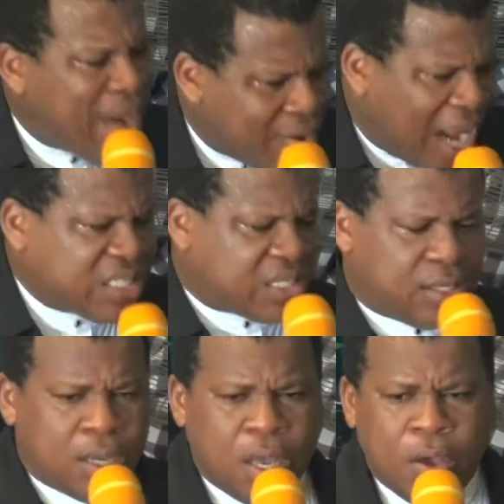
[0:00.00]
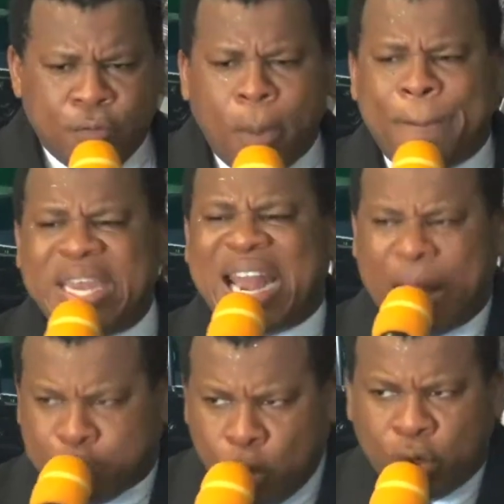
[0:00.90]
harassed for being an
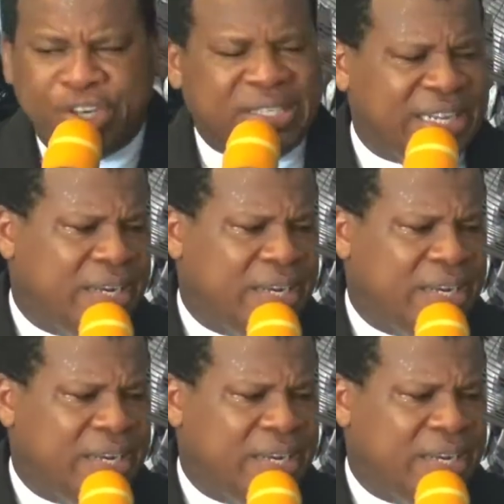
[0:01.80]
absolute Christian?